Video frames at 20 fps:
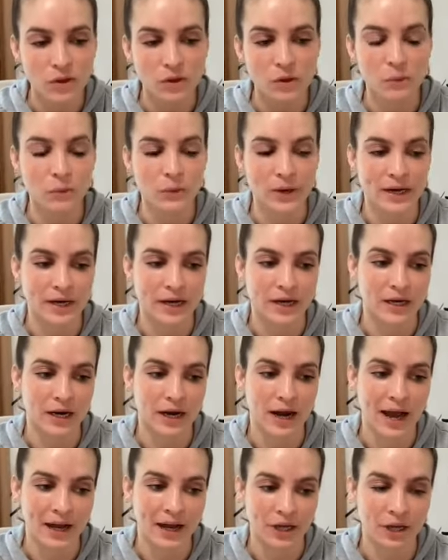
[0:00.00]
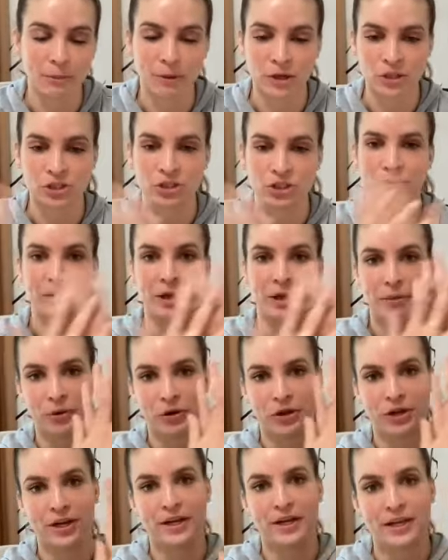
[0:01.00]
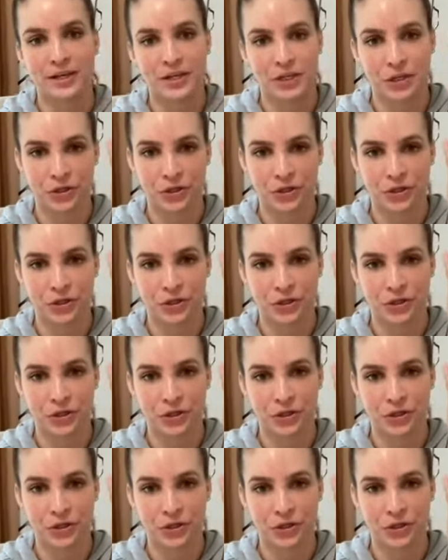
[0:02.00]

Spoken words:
Where acupuncture may put it in,